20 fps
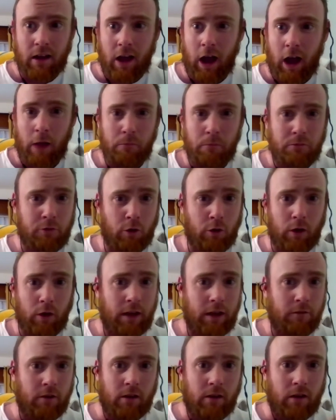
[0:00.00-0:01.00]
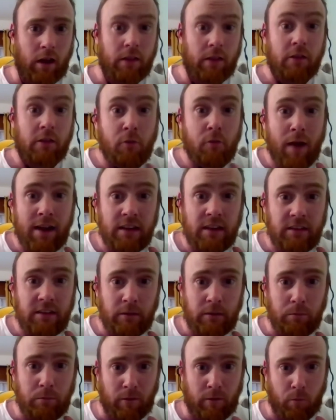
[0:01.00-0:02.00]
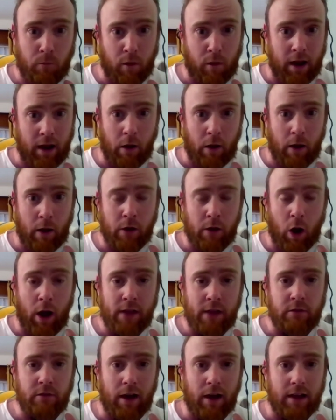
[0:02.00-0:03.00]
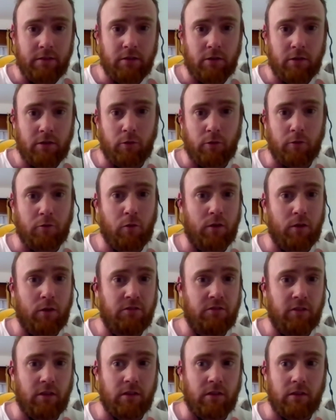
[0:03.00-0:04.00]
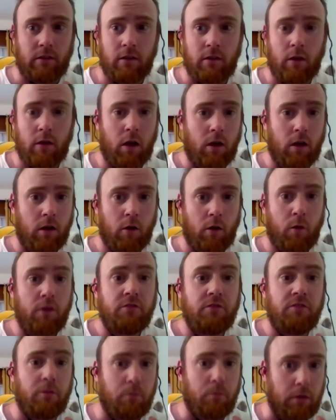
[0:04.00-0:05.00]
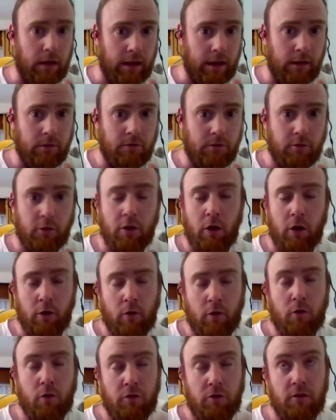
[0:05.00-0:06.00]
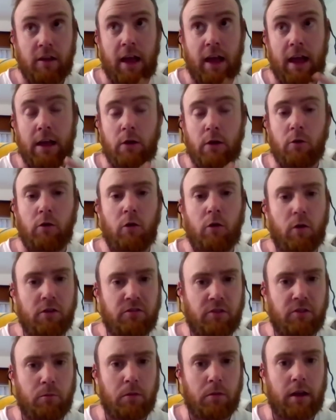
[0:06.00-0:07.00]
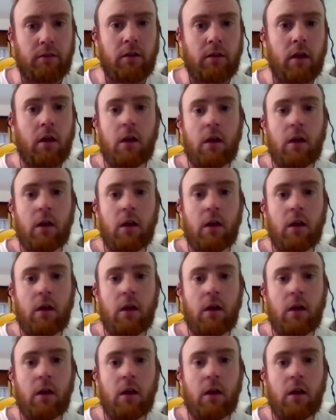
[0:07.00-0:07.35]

I'm sure mm. even like the Serenity Prayer, I, I tie it to sort of Christian Christian beliefs, Judo, Judeo-Christian beliefs.